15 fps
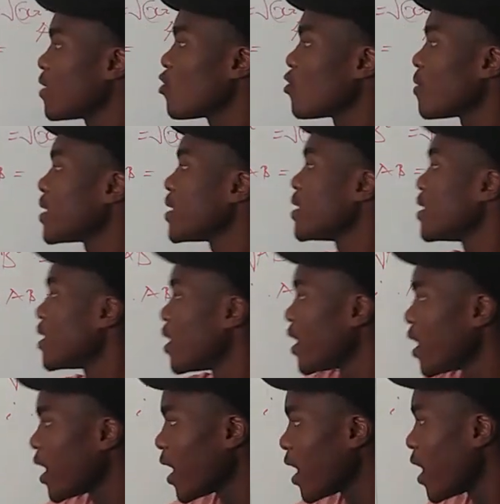already
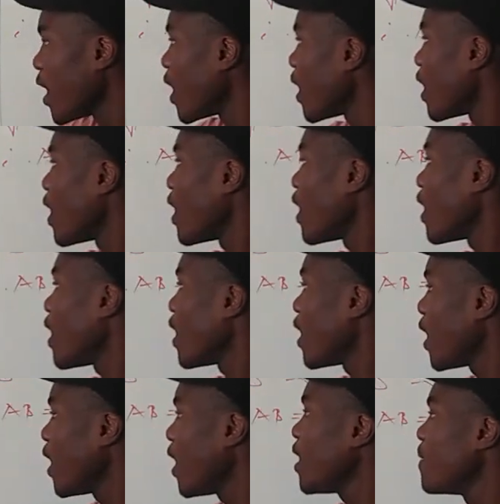A
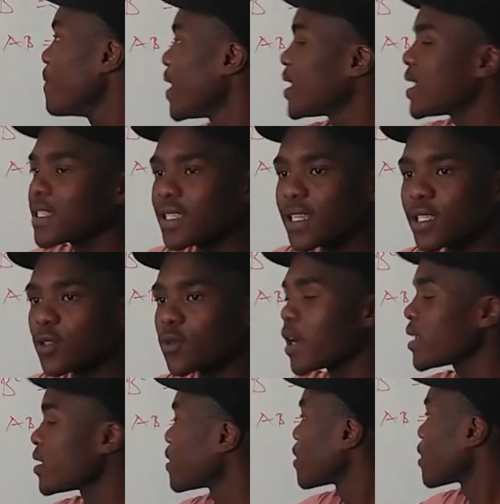minus x1,
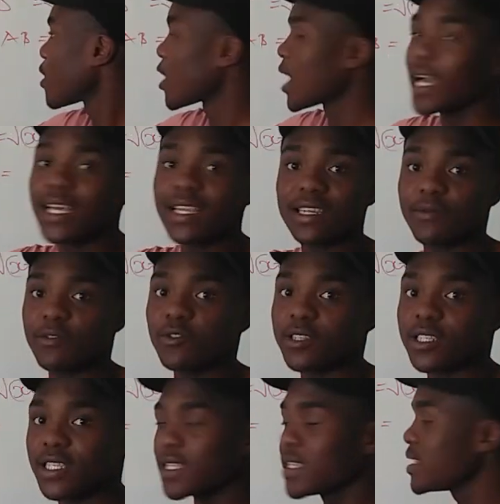again Rabon or
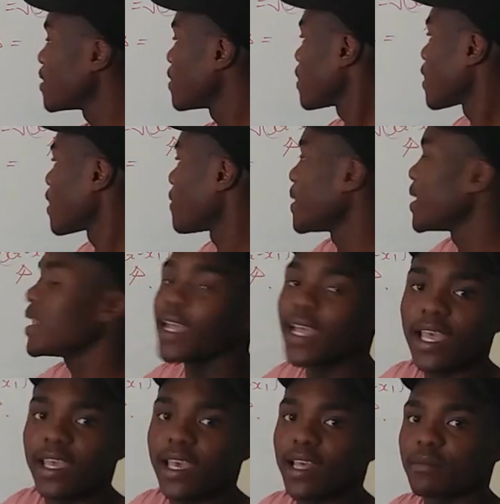C,
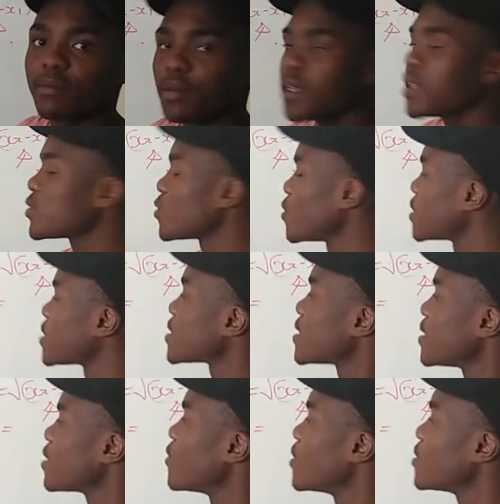A and B, so it's still
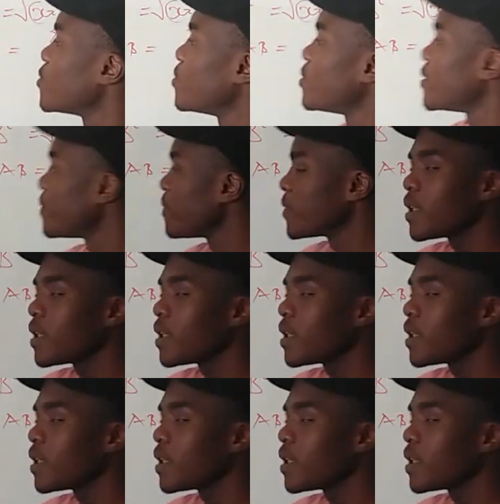going to be